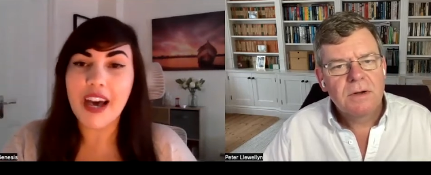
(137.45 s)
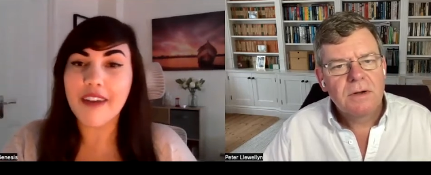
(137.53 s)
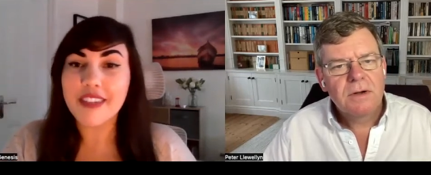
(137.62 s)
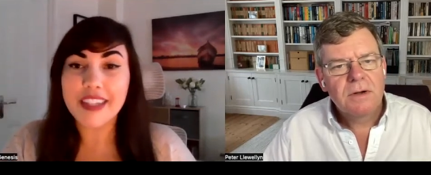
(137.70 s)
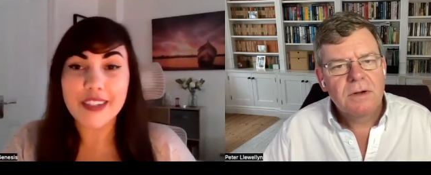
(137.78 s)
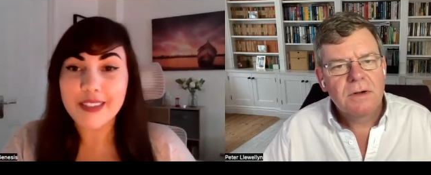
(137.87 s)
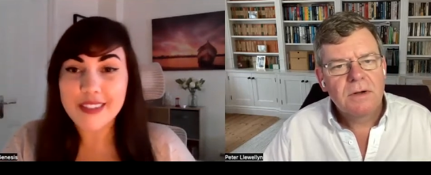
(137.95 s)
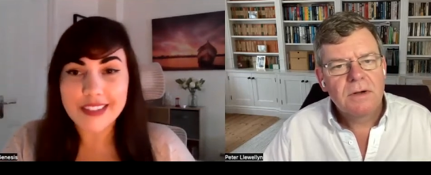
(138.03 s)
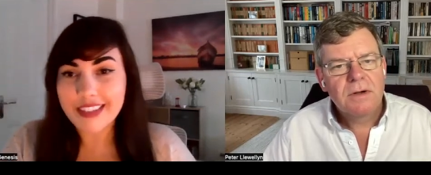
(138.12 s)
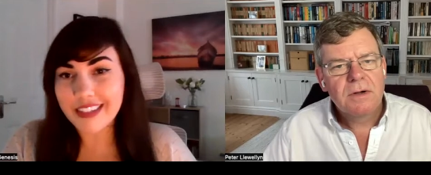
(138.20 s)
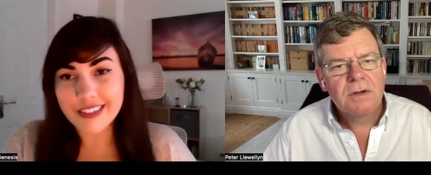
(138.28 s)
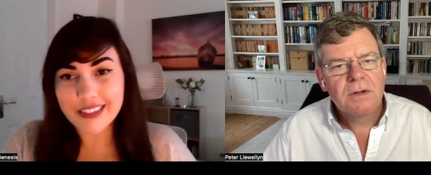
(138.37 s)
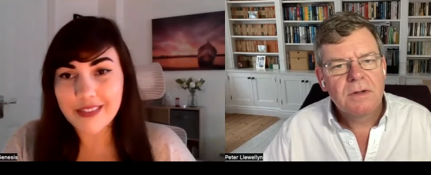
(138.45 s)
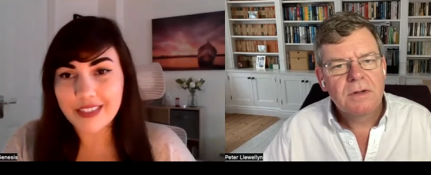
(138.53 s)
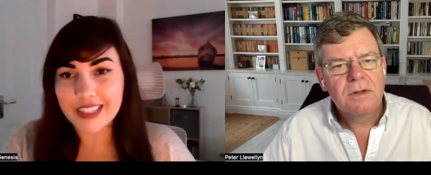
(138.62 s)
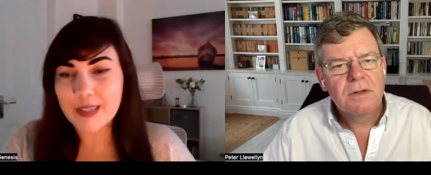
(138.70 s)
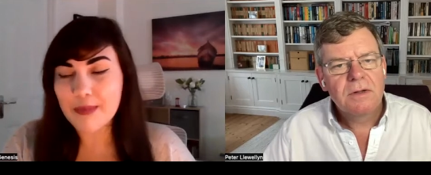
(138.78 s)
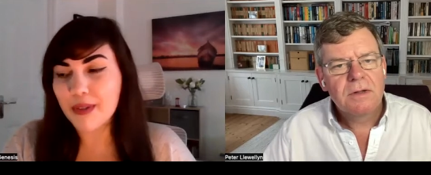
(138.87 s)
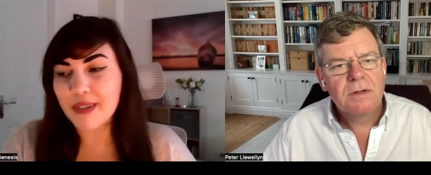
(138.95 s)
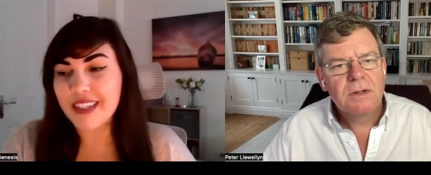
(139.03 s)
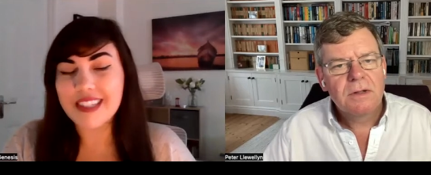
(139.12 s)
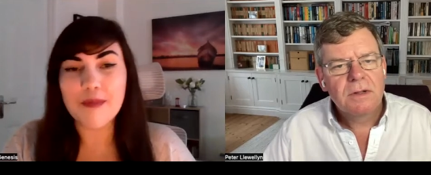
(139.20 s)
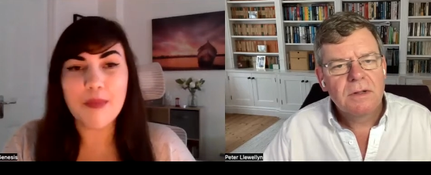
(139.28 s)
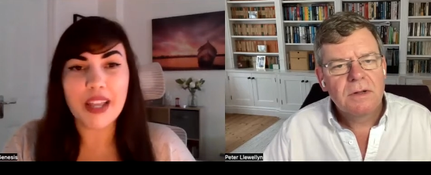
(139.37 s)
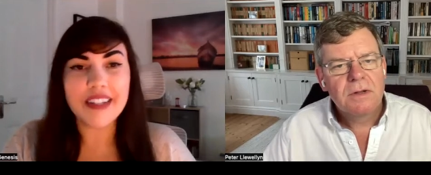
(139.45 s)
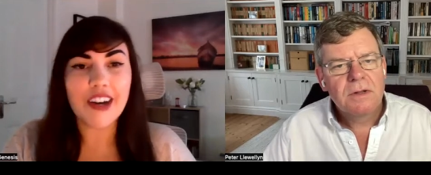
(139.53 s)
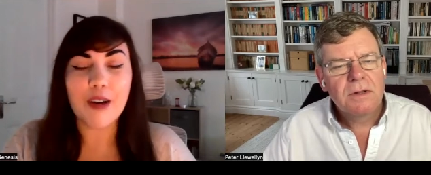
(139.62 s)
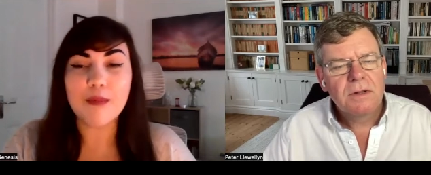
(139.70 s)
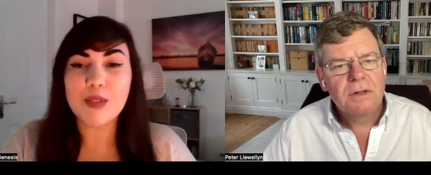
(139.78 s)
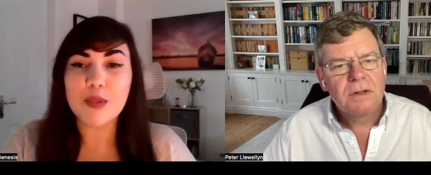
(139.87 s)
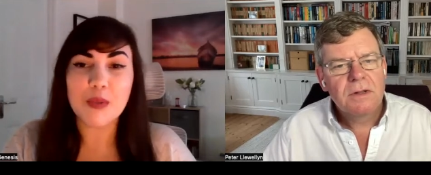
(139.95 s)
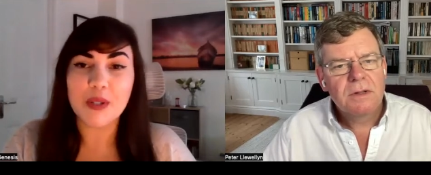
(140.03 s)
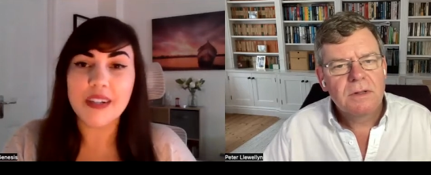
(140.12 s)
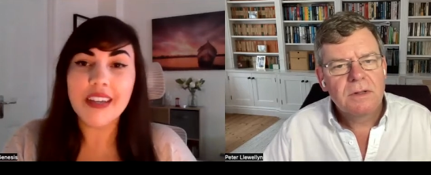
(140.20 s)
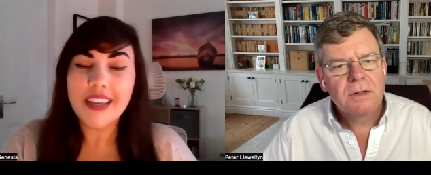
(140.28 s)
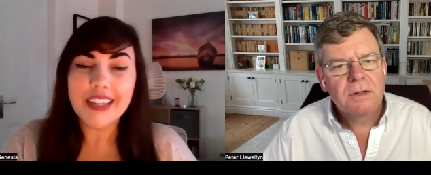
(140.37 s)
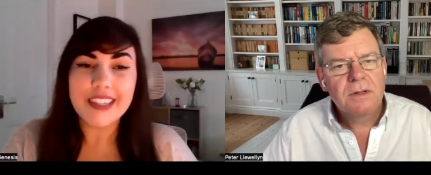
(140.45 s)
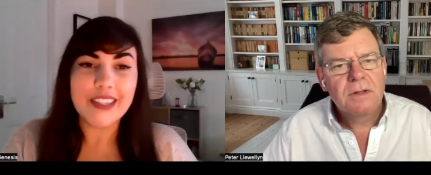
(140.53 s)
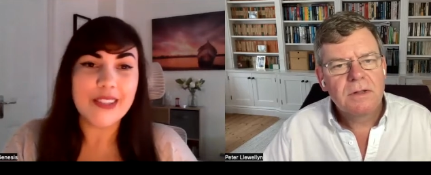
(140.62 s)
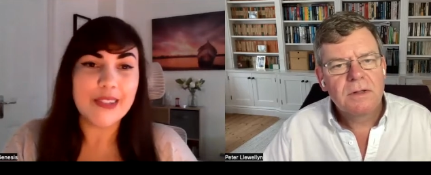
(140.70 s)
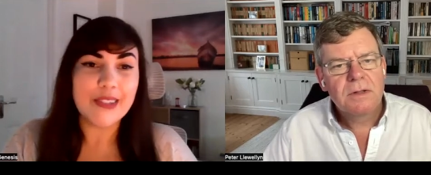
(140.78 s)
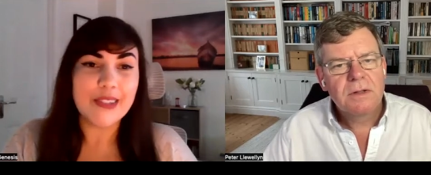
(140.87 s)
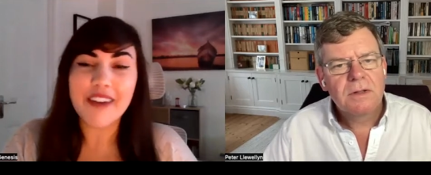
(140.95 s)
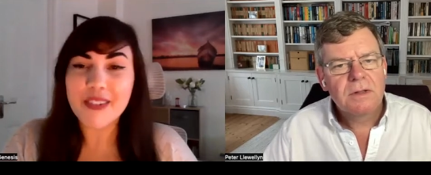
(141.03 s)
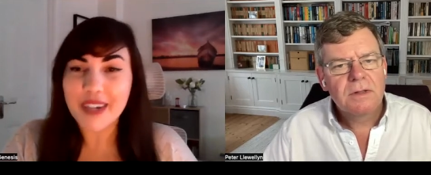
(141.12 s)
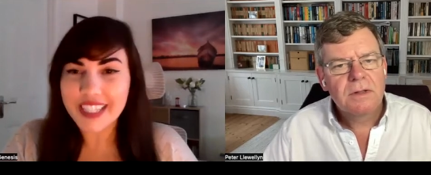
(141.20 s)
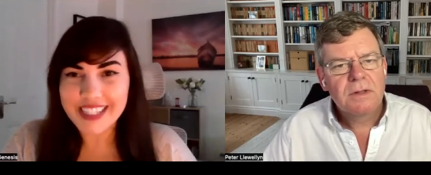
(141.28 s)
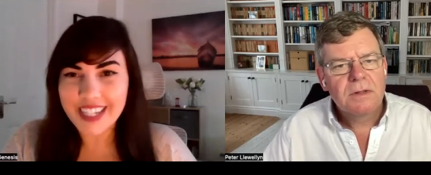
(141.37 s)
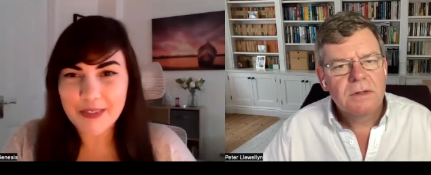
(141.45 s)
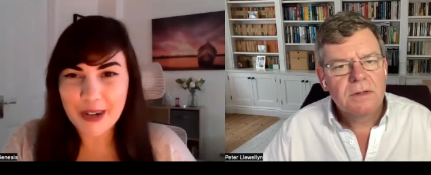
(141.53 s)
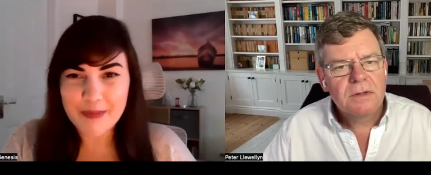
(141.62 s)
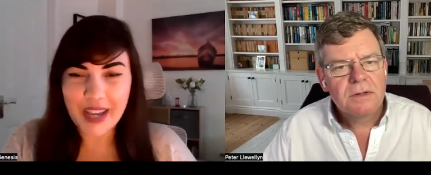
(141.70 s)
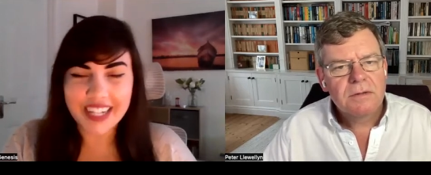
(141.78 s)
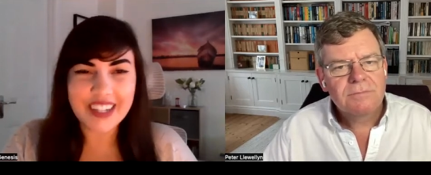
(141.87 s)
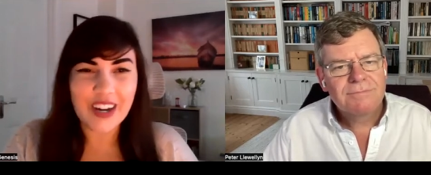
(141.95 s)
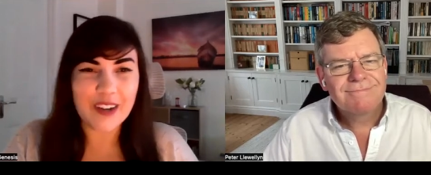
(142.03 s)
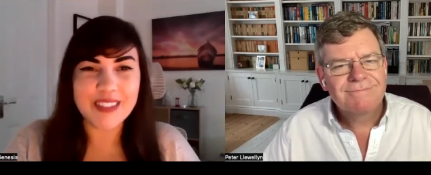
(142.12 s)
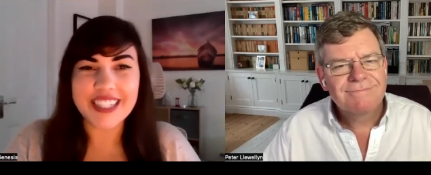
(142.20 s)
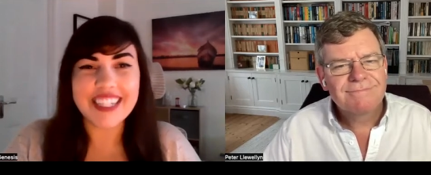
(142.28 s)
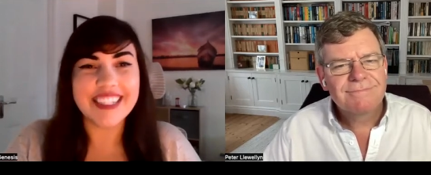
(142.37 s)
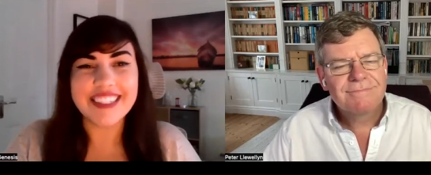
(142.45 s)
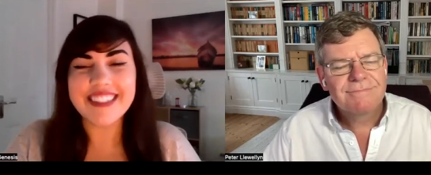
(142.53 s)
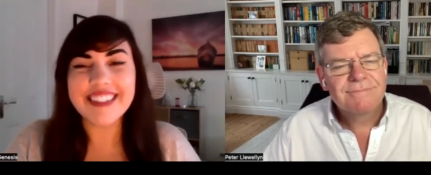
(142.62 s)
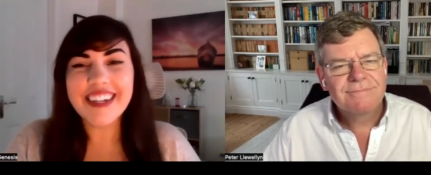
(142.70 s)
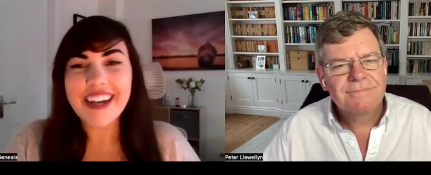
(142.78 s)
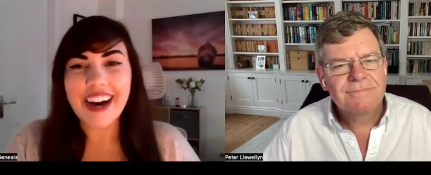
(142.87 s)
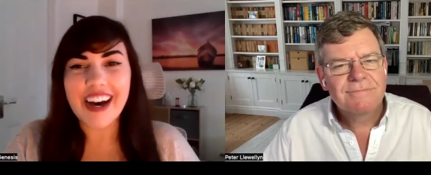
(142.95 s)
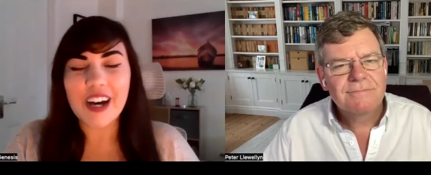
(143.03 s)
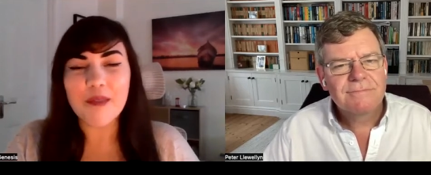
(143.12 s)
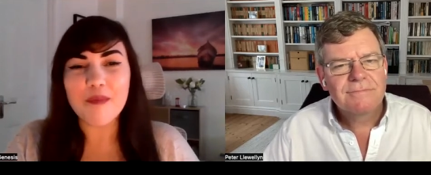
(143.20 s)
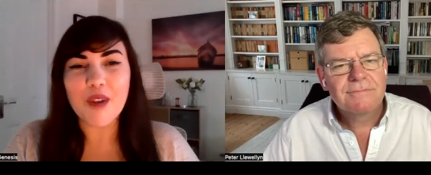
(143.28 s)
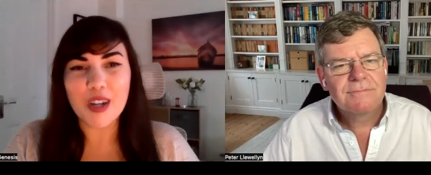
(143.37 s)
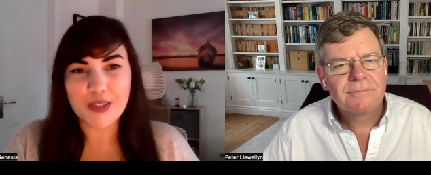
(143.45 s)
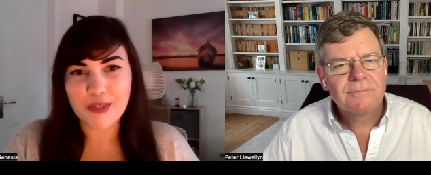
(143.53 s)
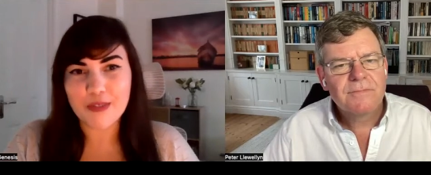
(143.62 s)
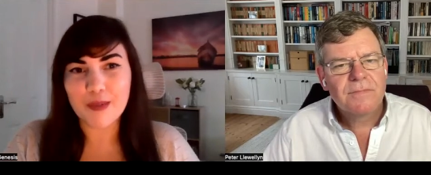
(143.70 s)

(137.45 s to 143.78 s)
Speaker 1: have years and years of experience in medcomms or you have no idea what medcomms is um, oxford